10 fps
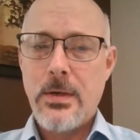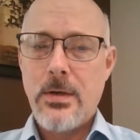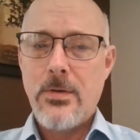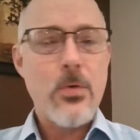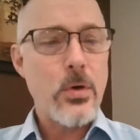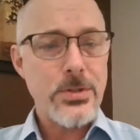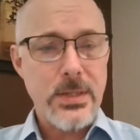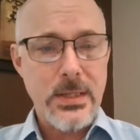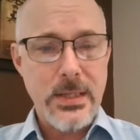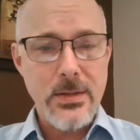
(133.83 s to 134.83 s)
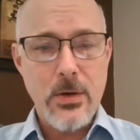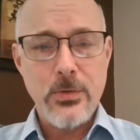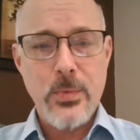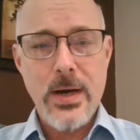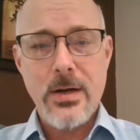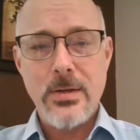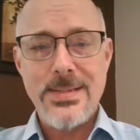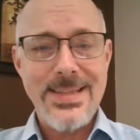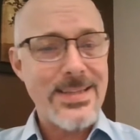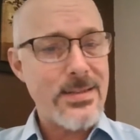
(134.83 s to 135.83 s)
Fortunately, those records
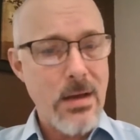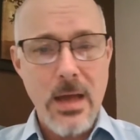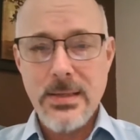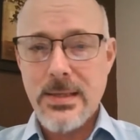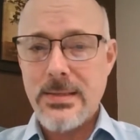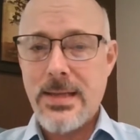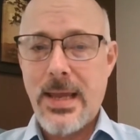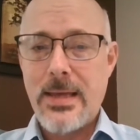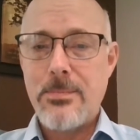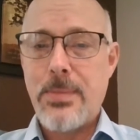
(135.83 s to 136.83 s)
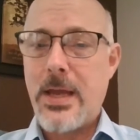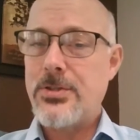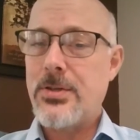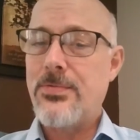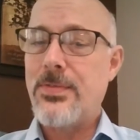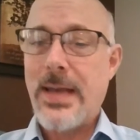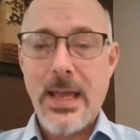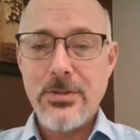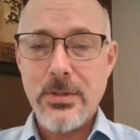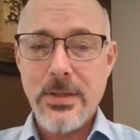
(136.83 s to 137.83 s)
did not contain patient
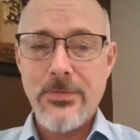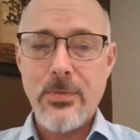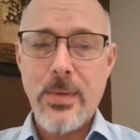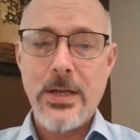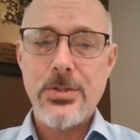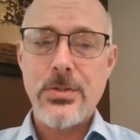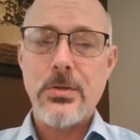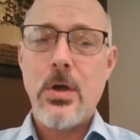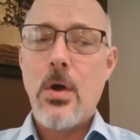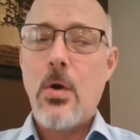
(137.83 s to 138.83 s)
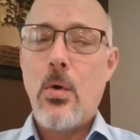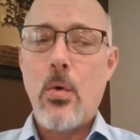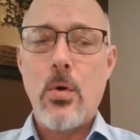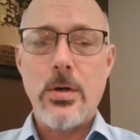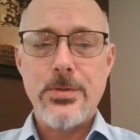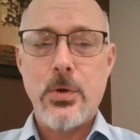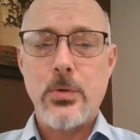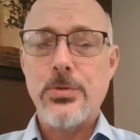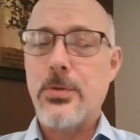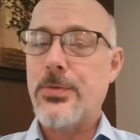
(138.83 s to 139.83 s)
financial information or
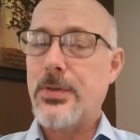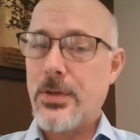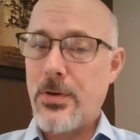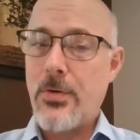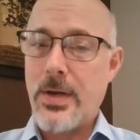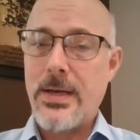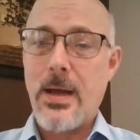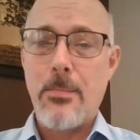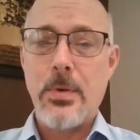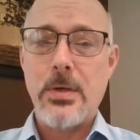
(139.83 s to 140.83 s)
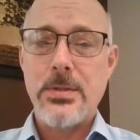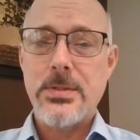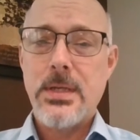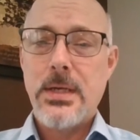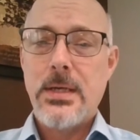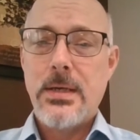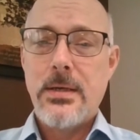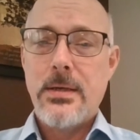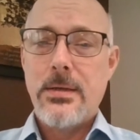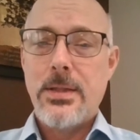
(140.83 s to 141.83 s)
social security numbers.
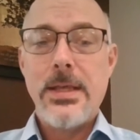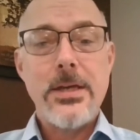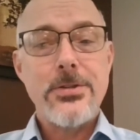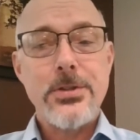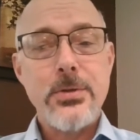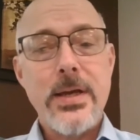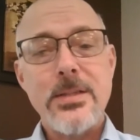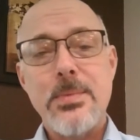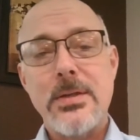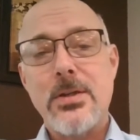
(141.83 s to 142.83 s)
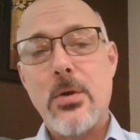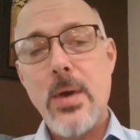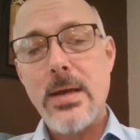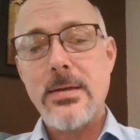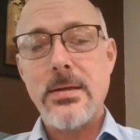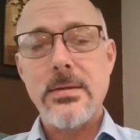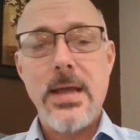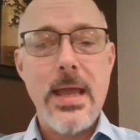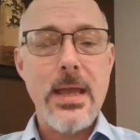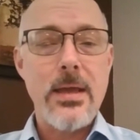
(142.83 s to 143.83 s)
The issue has been corrected,
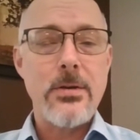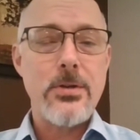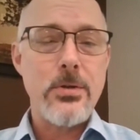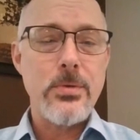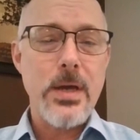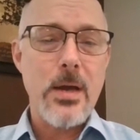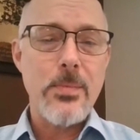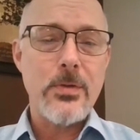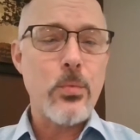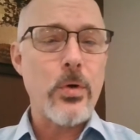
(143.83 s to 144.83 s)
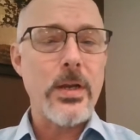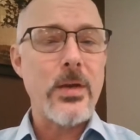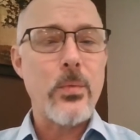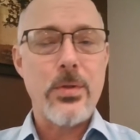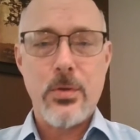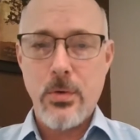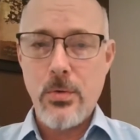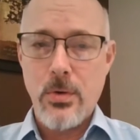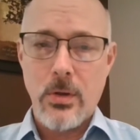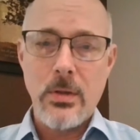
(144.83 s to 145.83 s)
and UW is working with
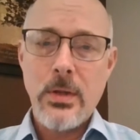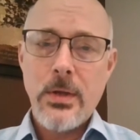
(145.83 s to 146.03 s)
Google